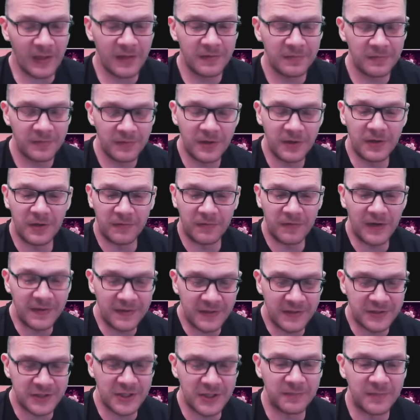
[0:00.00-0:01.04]
you know, other
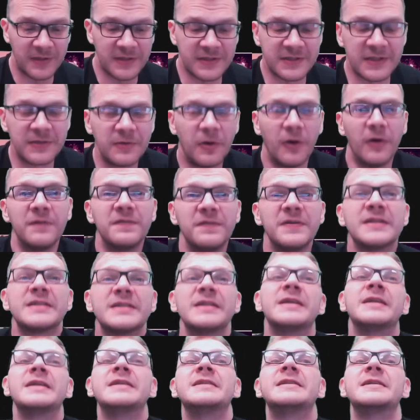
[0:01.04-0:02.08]
champions. And
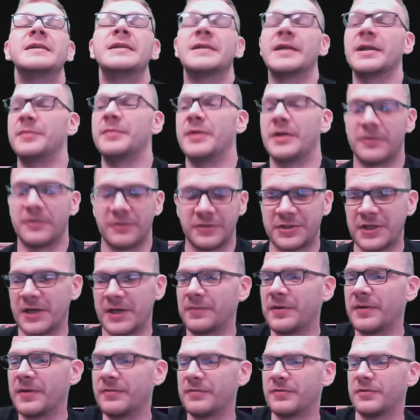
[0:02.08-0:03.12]
obviously, he's still going to be a good
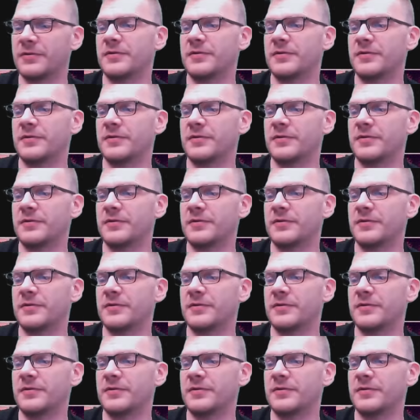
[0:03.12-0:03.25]
champion.